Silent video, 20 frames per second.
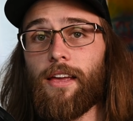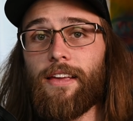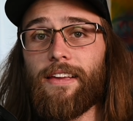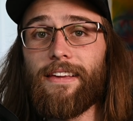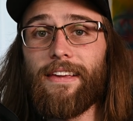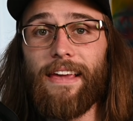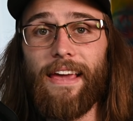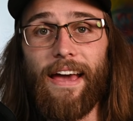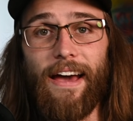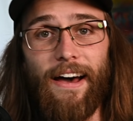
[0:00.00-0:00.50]

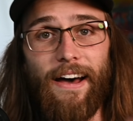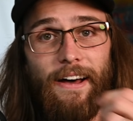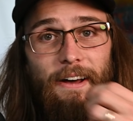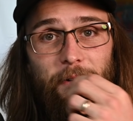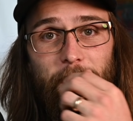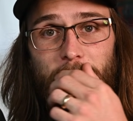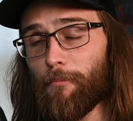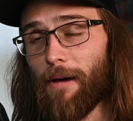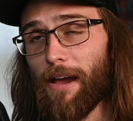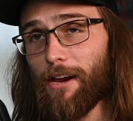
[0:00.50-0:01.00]
Yeah,
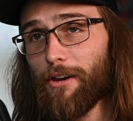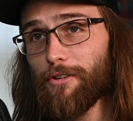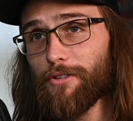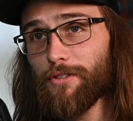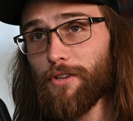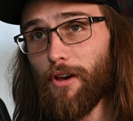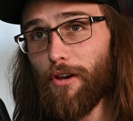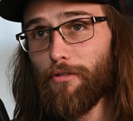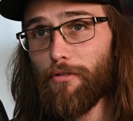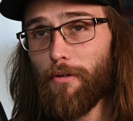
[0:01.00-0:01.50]

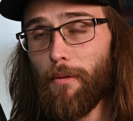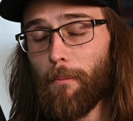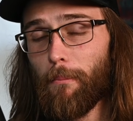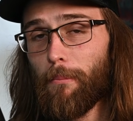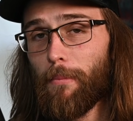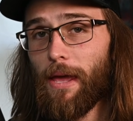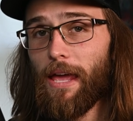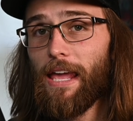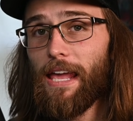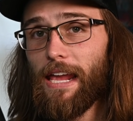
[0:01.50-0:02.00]
Microsoft
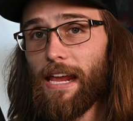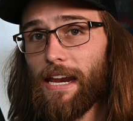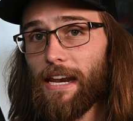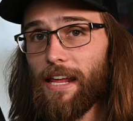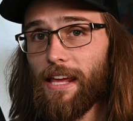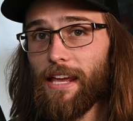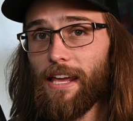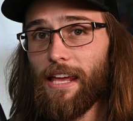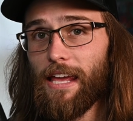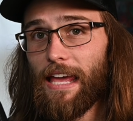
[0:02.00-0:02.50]
paid